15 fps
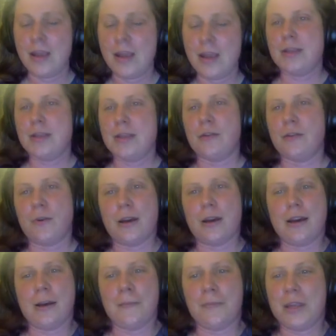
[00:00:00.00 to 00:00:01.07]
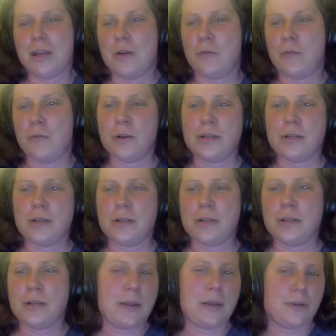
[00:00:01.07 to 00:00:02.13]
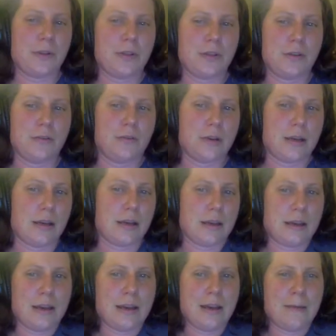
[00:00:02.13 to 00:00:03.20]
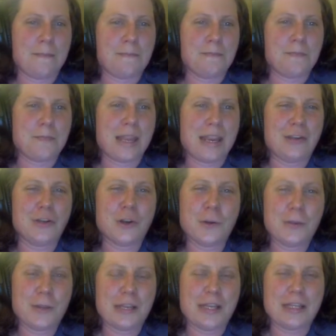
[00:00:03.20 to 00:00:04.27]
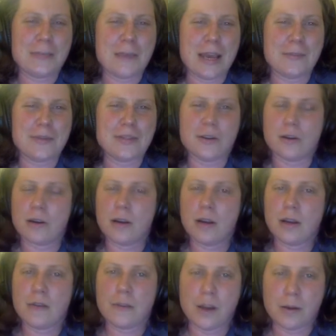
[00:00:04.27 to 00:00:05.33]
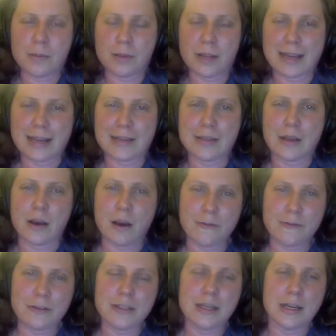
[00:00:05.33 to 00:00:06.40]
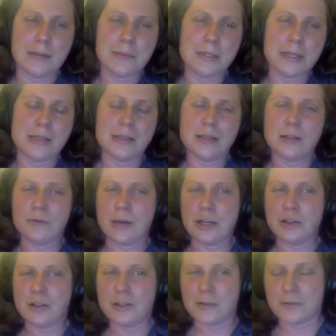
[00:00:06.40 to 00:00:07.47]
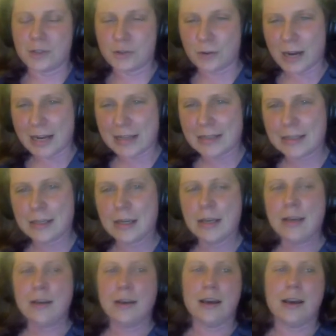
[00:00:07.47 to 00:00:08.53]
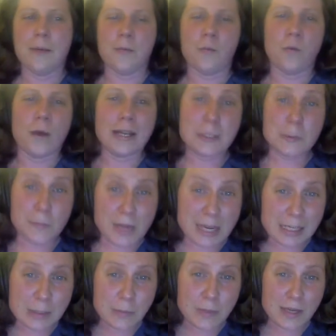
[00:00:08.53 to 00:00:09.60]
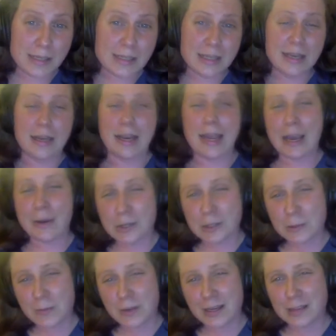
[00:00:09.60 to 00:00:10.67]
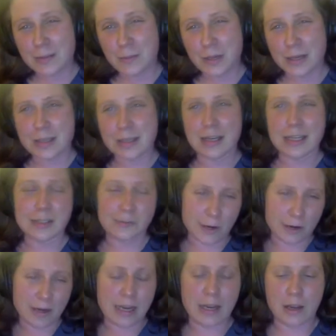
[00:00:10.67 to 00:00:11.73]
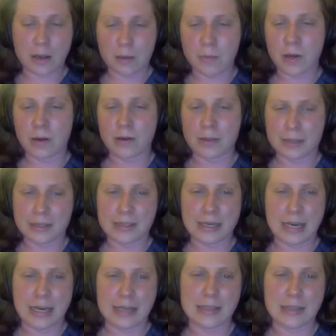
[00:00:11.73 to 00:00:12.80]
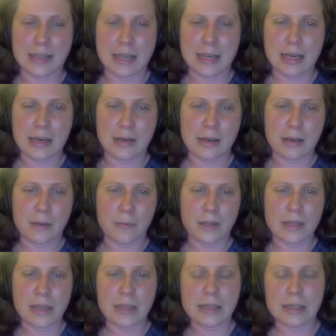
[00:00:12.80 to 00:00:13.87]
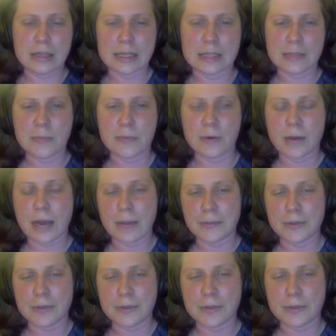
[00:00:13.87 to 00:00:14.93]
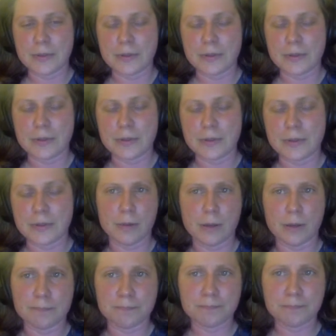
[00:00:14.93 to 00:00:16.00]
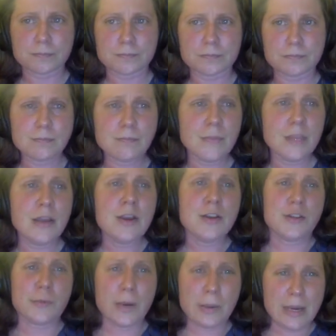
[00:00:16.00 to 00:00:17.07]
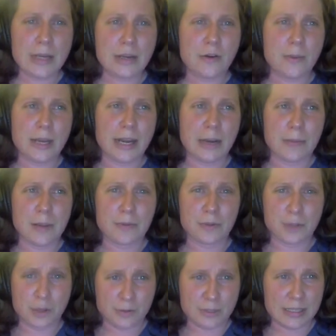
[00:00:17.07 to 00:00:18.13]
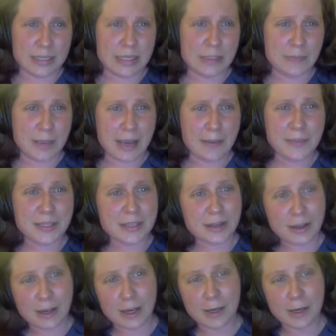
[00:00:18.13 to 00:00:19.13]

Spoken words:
So, we're telling people to interpret these maps that are kind of complex, oftentimes in situations of stress. What's being depicted and how it's being depicted is varying among the states. And we think that that's perhaps a problem. So what do we know about how people use these maps?